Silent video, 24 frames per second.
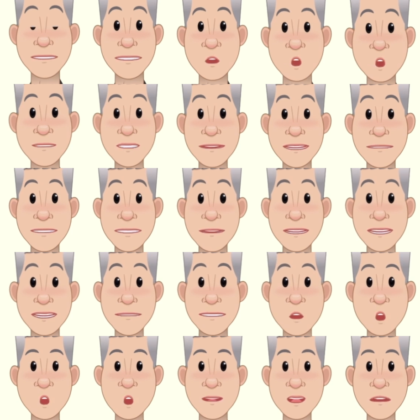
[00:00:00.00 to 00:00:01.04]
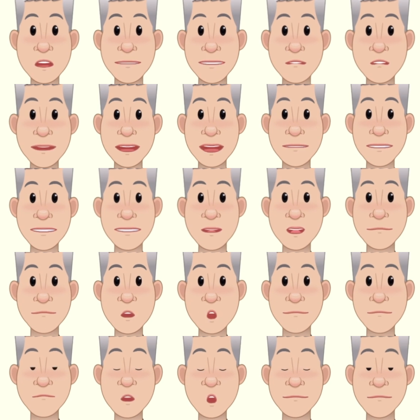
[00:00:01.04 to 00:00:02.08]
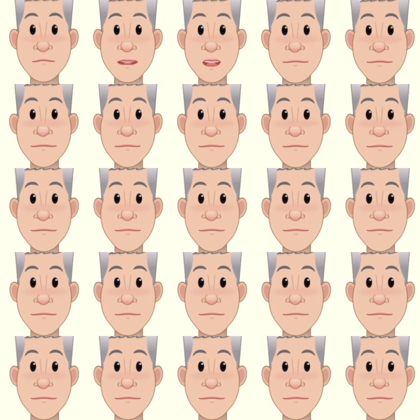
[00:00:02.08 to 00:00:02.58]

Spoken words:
As we've seen, in both fish and in mammals,